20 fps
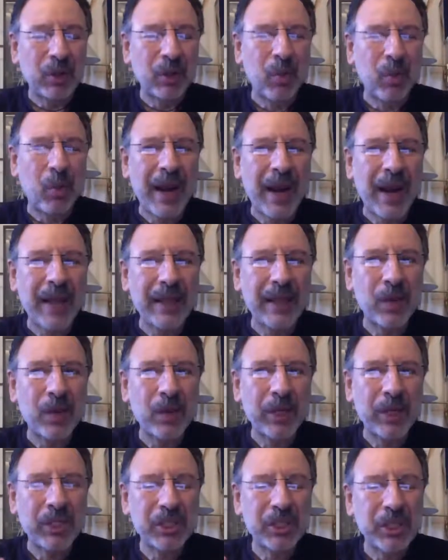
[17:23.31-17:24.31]
the way that
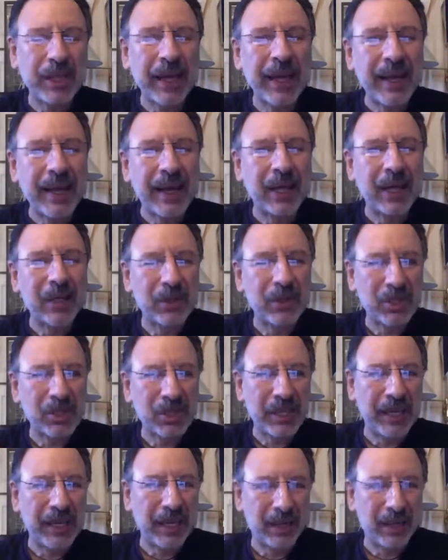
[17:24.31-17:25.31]
we today
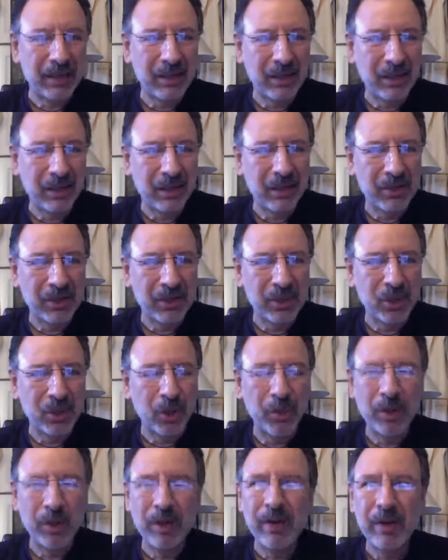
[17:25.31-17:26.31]
understand the
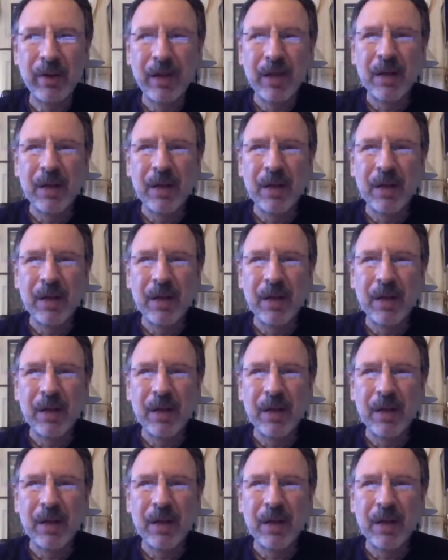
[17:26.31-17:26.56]
consumer,